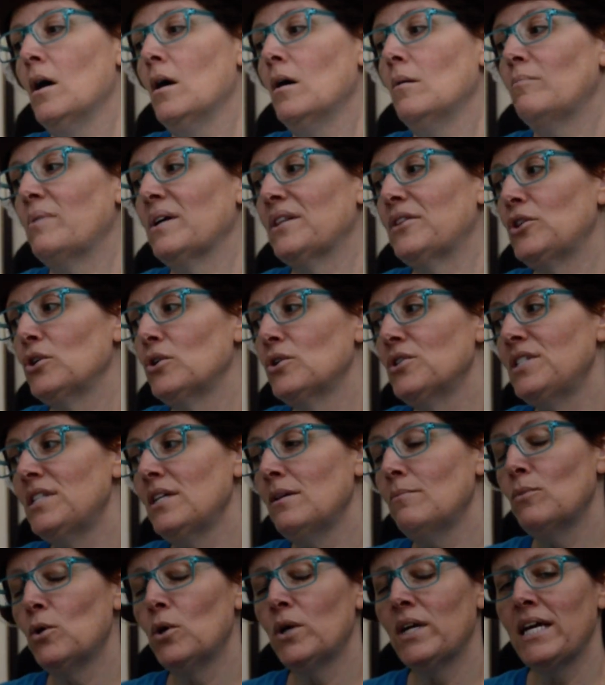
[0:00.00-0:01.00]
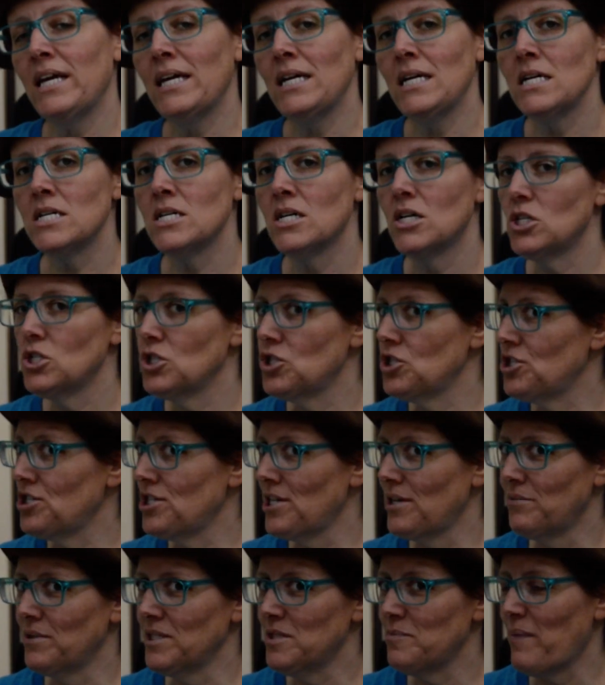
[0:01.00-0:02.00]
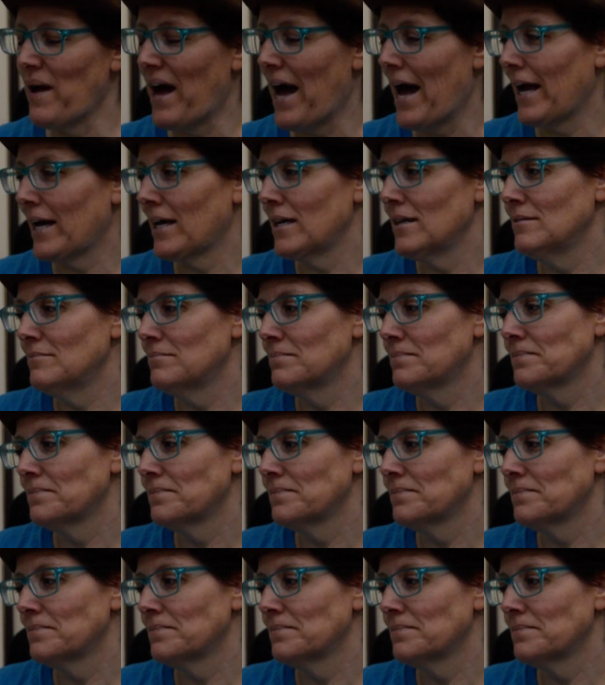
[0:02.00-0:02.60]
But Thursday morning, she was back.